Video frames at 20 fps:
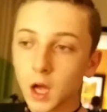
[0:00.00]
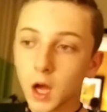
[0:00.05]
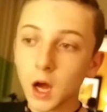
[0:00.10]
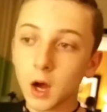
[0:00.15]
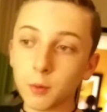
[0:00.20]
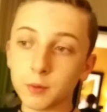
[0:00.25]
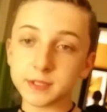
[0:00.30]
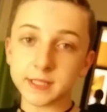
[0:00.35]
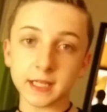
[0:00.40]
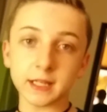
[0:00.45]

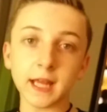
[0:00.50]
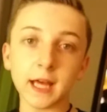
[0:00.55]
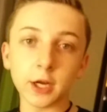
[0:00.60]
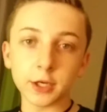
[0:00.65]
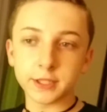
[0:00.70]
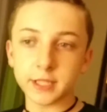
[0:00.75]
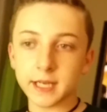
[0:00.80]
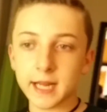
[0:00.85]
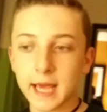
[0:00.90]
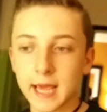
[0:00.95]
Uh, was like
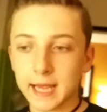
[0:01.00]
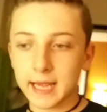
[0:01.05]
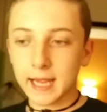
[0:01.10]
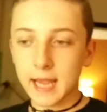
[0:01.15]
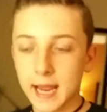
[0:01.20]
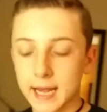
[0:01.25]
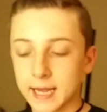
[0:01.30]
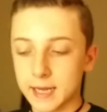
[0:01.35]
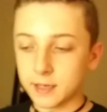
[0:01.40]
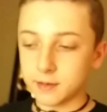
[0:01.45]
later
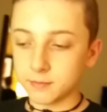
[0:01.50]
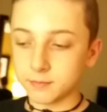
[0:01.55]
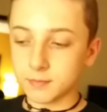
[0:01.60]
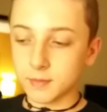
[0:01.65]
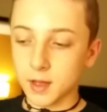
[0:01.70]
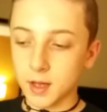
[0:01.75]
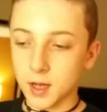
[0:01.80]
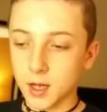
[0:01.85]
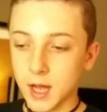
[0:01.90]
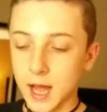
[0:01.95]
today, and it
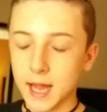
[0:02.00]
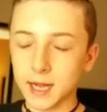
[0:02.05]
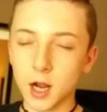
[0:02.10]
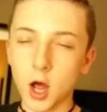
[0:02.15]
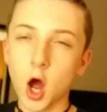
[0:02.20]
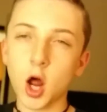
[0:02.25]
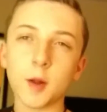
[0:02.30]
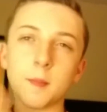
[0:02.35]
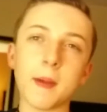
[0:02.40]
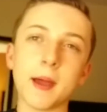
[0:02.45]
uh, had
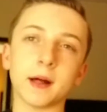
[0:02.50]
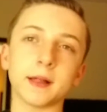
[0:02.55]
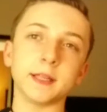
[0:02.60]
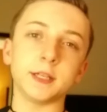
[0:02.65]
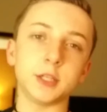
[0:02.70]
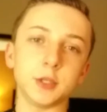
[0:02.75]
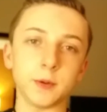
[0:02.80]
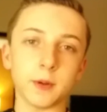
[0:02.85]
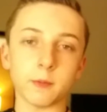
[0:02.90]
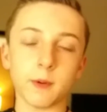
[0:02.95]
to automatically
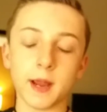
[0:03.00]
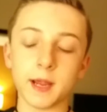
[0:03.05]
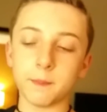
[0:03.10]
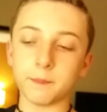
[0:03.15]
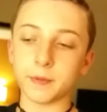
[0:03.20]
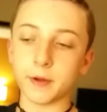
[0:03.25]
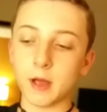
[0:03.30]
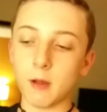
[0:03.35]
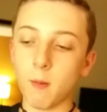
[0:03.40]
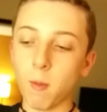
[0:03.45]
do it
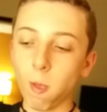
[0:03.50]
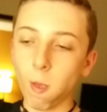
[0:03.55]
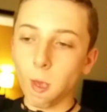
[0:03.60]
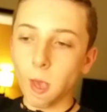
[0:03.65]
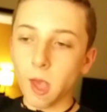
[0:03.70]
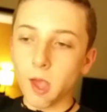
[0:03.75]
right, but